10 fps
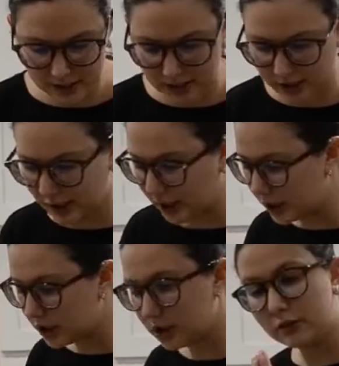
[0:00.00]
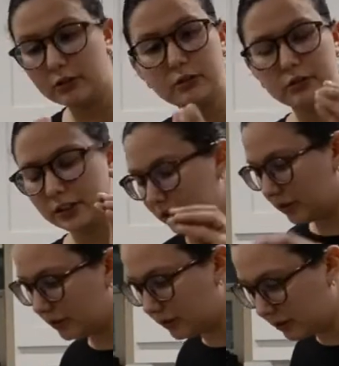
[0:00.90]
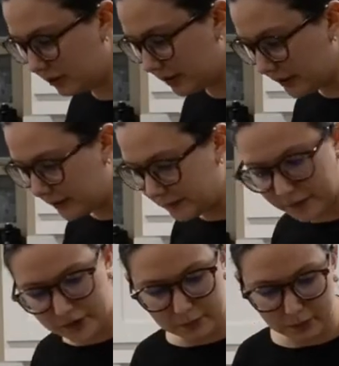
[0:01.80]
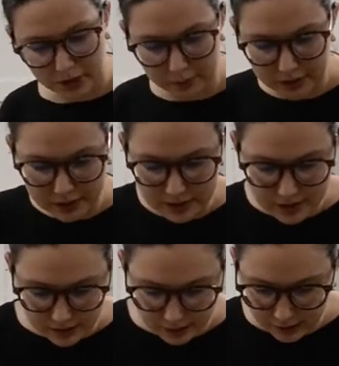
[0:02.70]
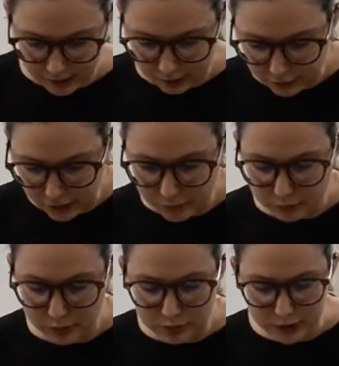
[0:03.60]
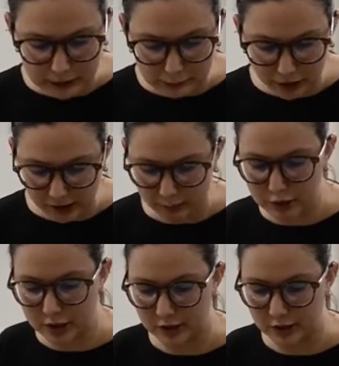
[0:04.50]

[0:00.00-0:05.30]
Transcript: And then 2 little bobbies of googly bobs